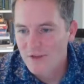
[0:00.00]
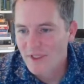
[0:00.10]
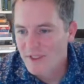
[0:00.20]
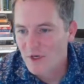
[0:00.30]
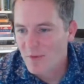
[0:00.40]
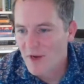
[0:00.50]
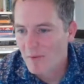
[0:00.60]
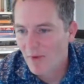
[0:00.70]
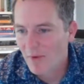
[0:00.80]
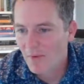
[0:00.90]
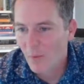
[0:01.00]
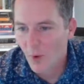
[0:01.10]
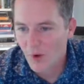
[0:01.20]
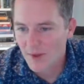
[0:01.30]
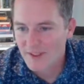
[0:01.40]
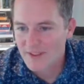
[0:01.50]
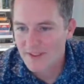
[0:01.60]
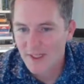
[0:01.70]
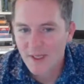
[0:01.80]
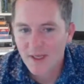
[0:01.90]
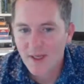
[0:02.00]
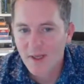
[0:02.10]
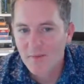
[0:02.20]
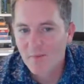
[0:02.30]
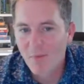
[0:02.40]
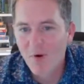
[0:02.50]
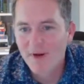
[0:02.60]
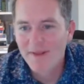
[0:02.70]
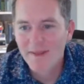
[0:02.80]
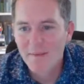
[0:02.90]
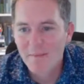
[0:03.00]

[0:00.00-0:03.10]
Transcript: 2 people works. Putting them